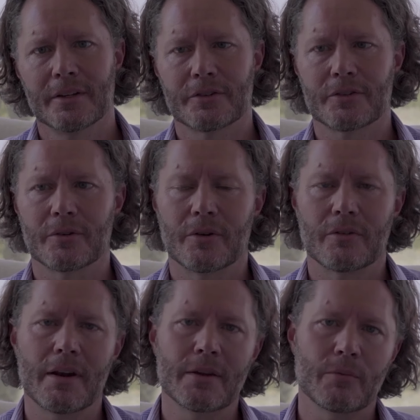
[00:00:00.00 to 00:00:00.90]
So
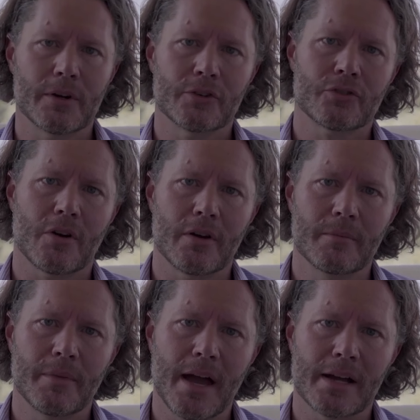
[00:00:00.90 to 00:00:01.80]
already where you saw
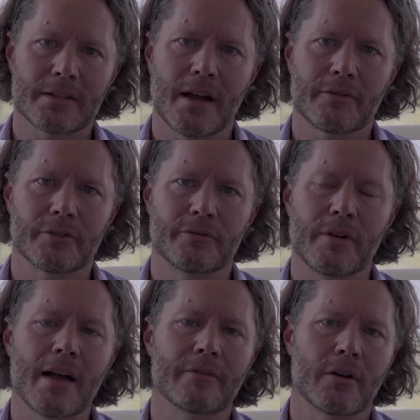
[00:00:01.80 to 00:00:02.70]
impacts after
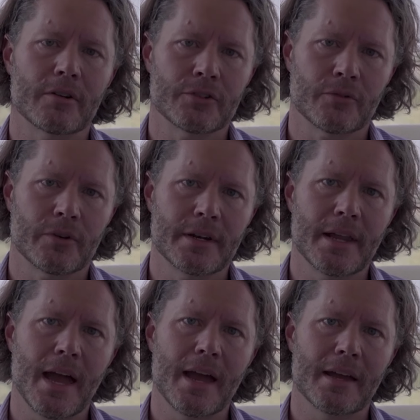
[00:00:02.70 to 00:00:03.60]
5 hours or a
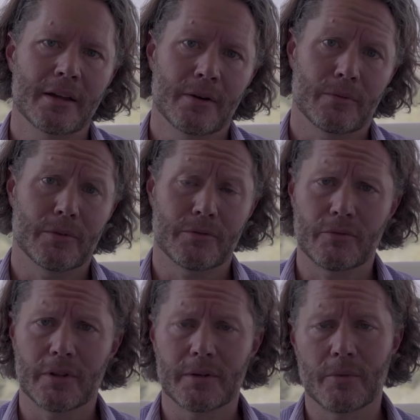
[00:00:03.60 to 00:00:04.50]
day, with
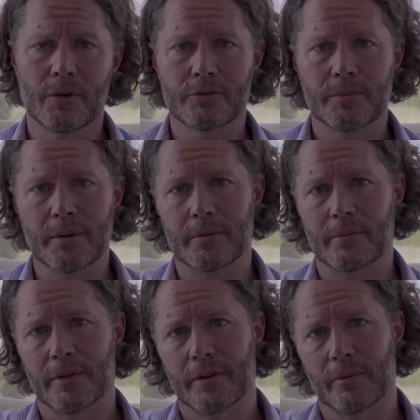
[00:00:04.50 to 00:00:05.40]
really most people
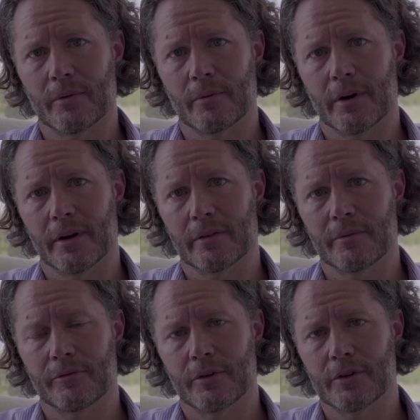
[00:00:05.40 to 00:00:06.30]
when they were wearing
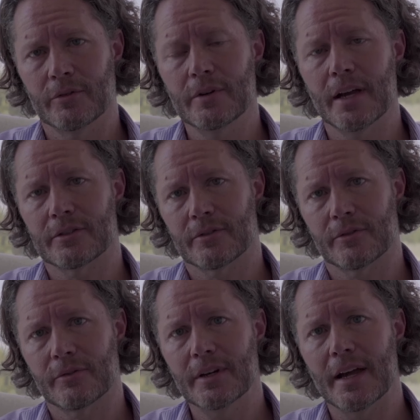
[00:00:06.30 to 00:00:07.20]
them for 2 days or
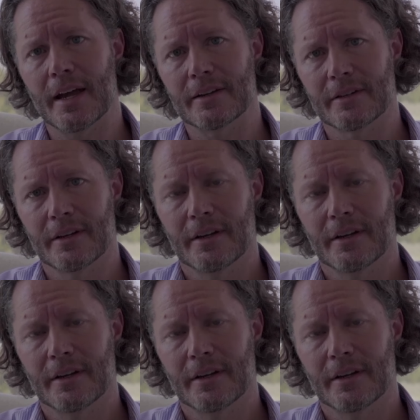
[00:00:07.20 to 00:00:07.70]
3 days